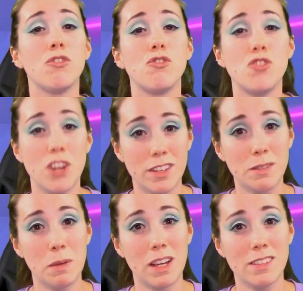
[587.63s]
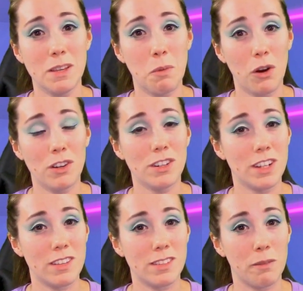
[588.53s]
just because a partner
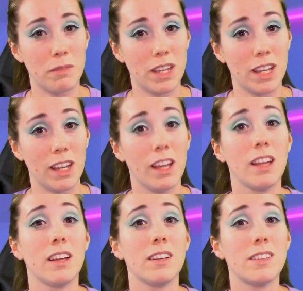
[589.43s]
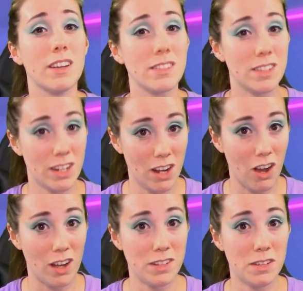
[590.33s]
does something does
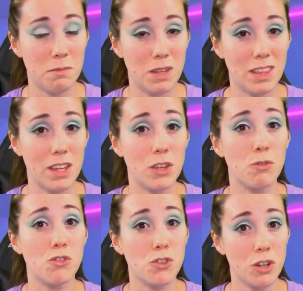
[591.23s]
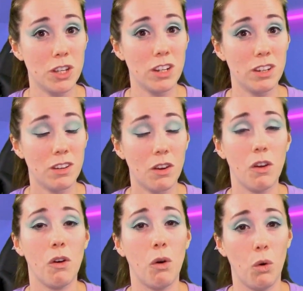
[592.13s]
not mean that you should
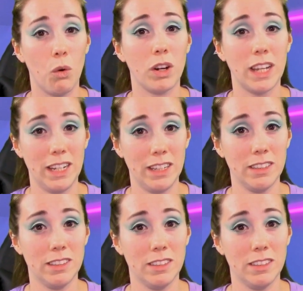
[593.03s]
or can.